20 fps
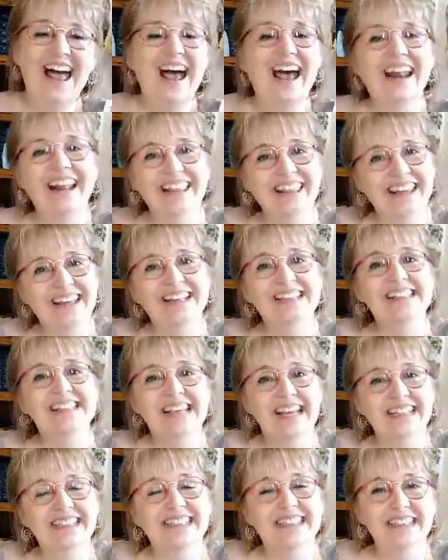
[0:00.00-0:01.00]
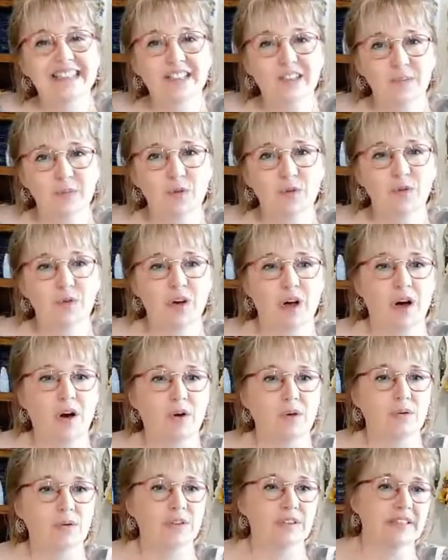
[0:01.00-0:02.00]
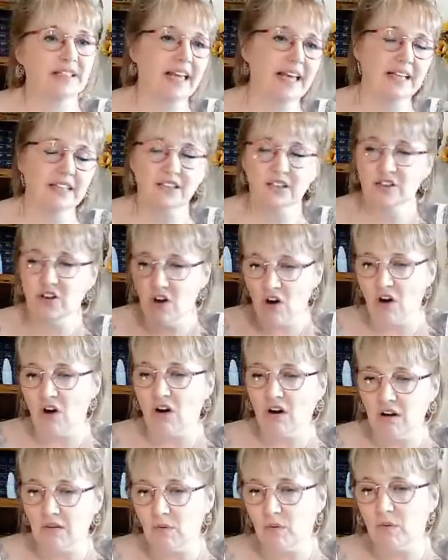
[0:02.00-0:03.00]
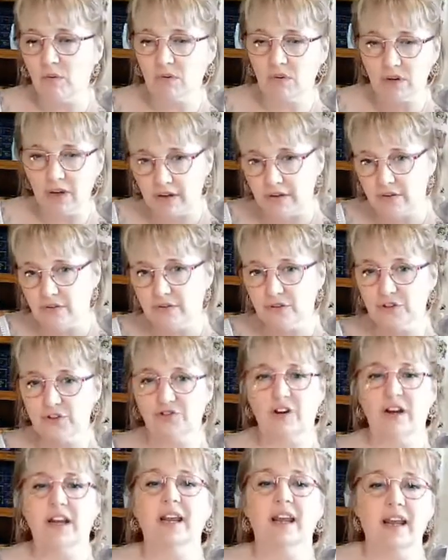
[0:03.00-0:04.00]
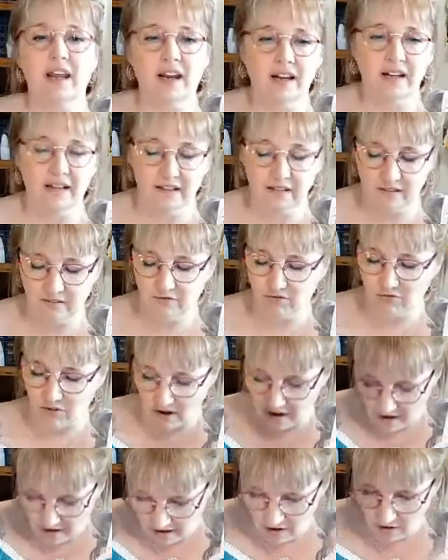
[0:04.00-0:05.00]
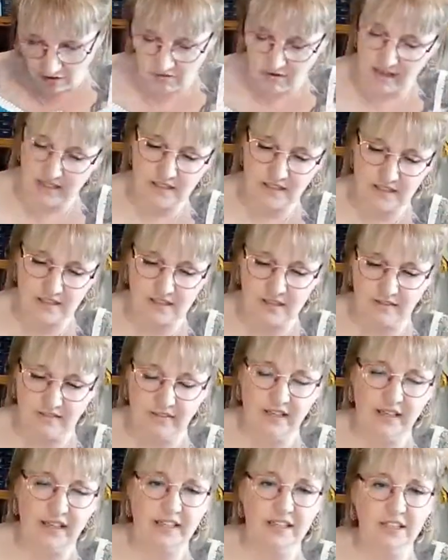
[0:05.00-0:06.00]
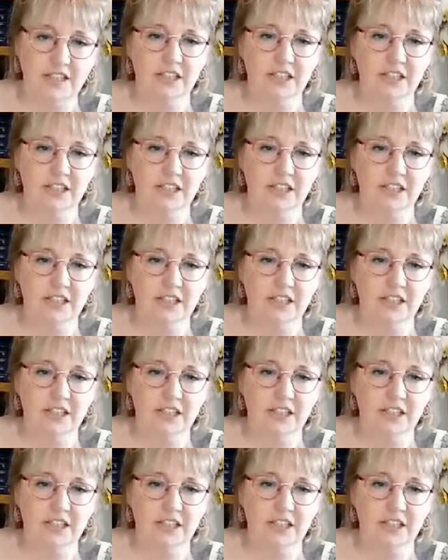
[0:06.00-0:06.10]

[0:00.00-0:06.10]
And I think setting small goals. Let's not go straight in and write a whole list of stuff that needs